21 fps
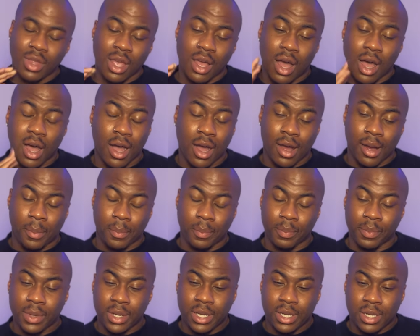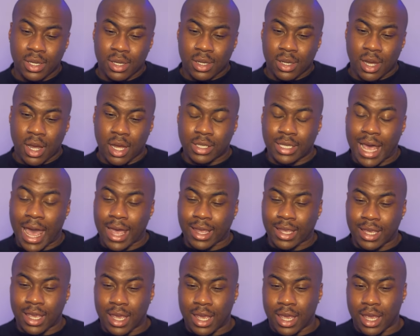um,
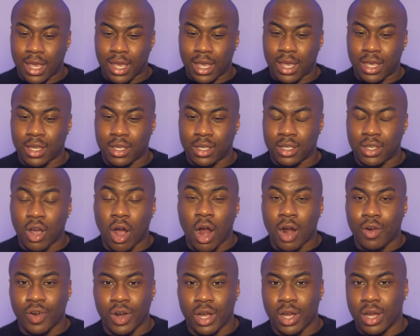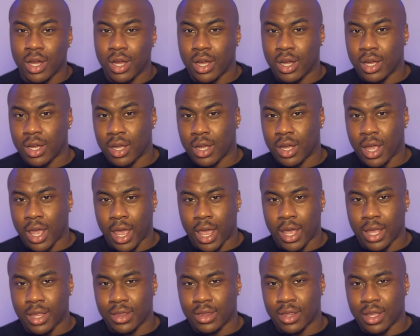attacking Yara
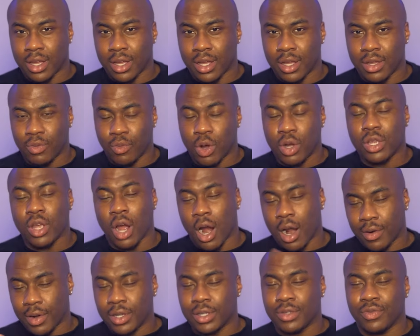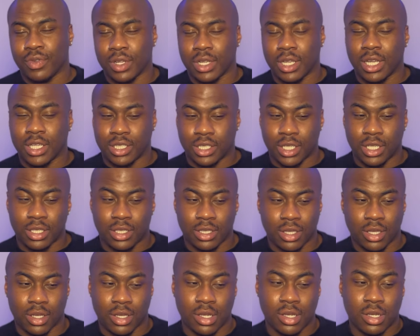and, uh, well, Yara is really, because she's
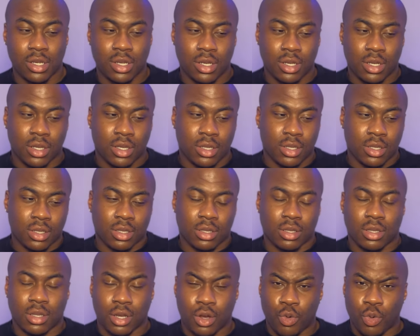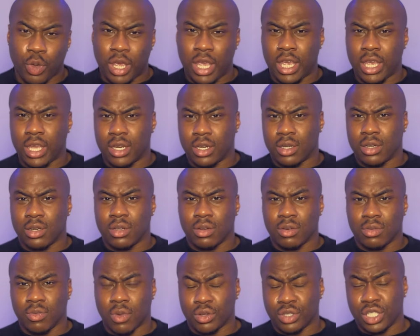the, the queen.
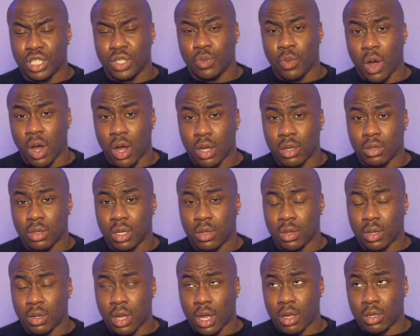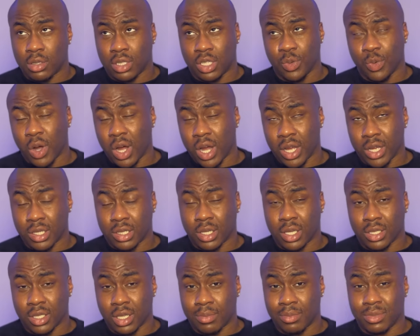Well, she was, she was,
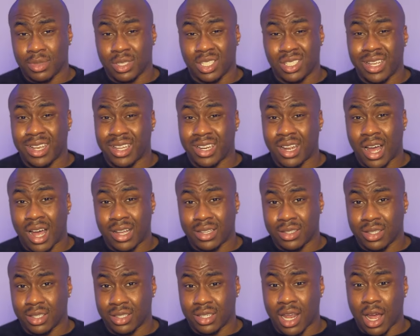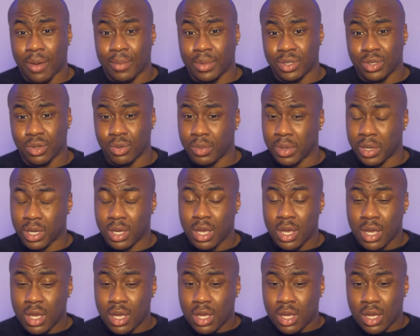because she's taken hostage now, I'm assuming.
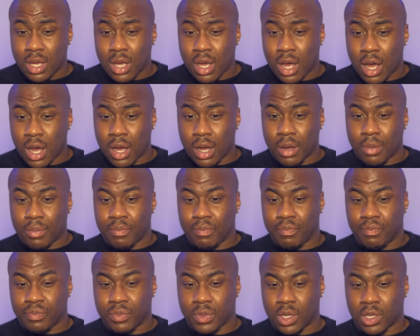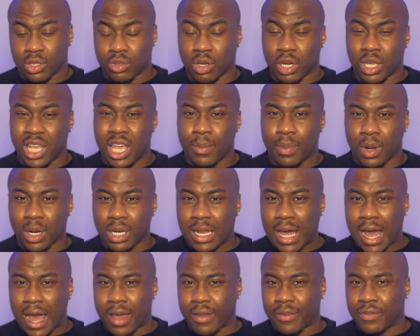Um, it's going to keep her
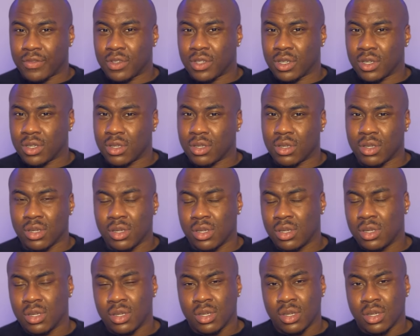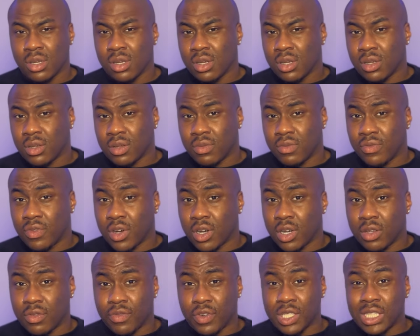alive to for
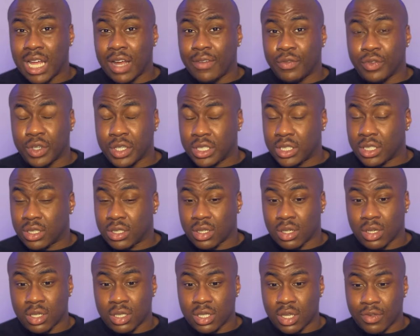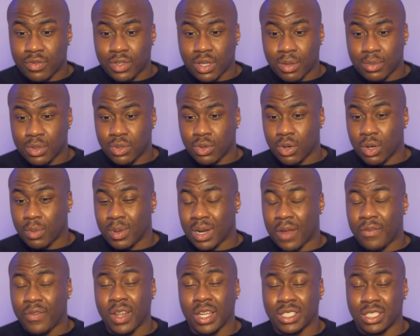for leverage or of some sort. But
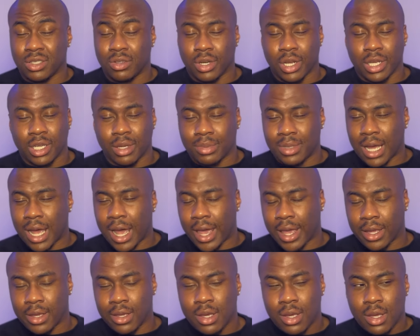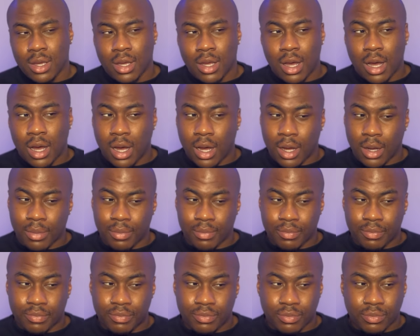I feel like she's going to end up dying.
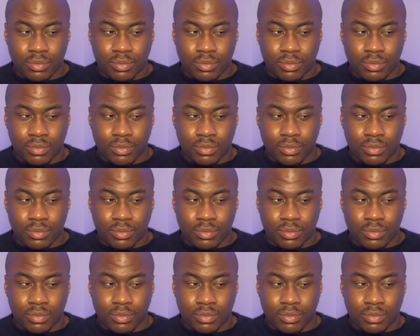Um,